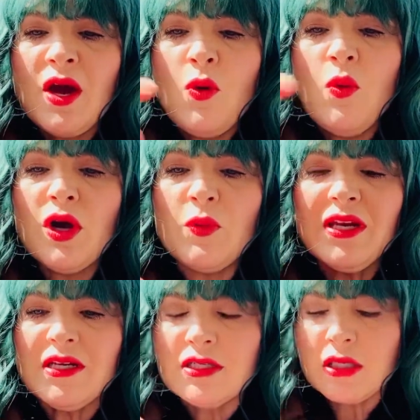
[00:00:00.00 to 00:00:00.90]
What do we
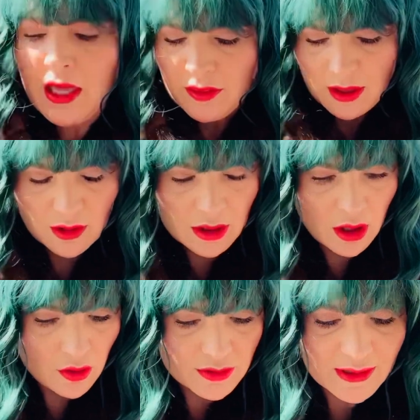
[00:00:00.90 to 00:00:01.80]
need to, and there it
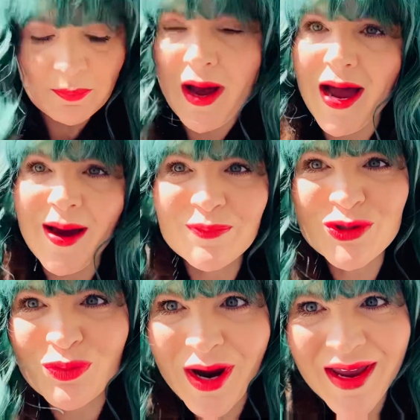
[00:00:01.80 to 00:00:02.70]
goes. It popped
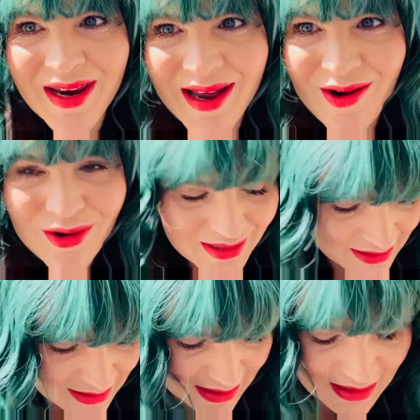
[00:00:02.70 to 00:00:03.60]
right out
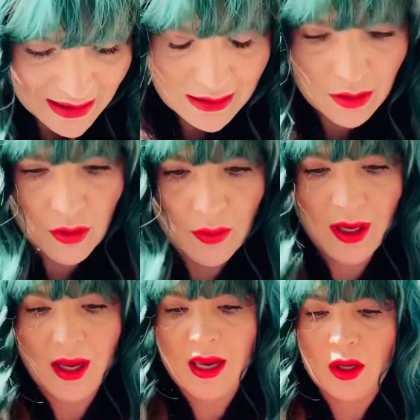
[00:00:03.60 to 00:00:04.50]
indeed.
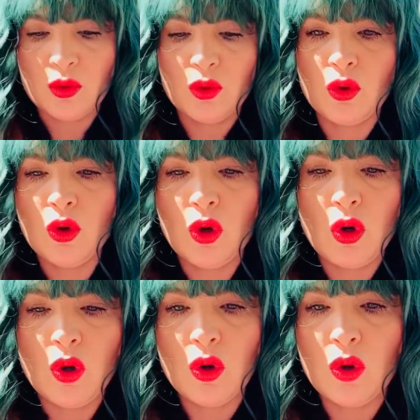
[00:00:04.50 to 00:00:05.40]
Okay,
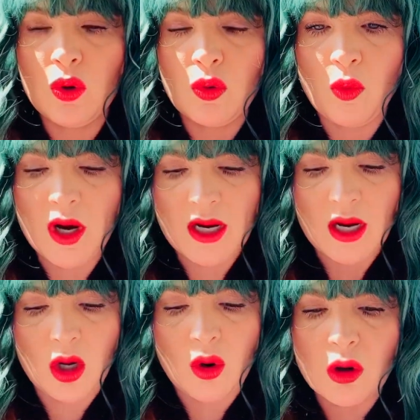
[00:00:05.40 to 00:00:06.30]
ooh, what a
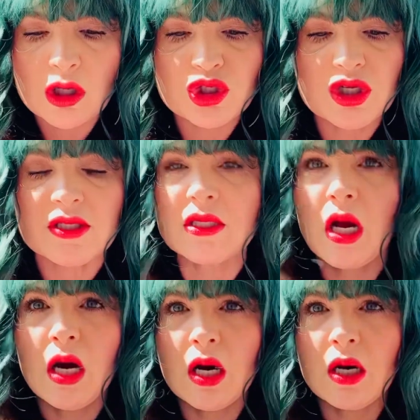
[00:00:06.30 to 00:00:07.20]
gorgeous
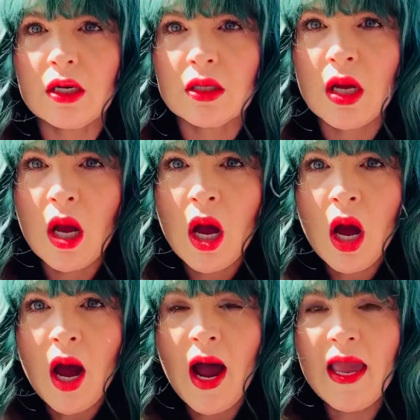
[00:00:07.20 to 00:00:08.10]
card.
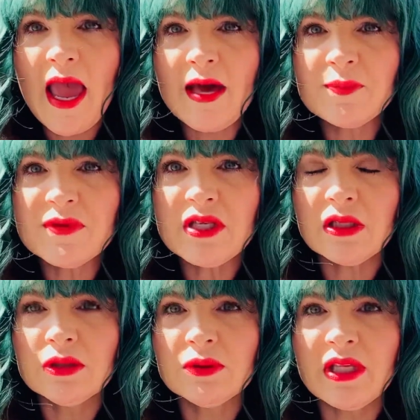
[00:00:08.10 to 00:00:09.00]
I
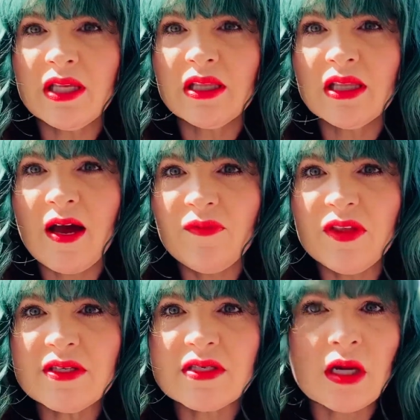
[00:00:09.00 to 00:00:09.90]
absolutely love
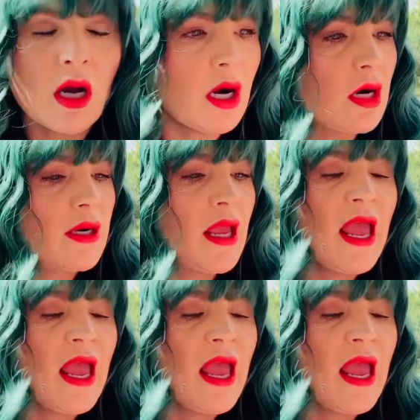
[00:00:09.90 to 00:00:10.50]
this card.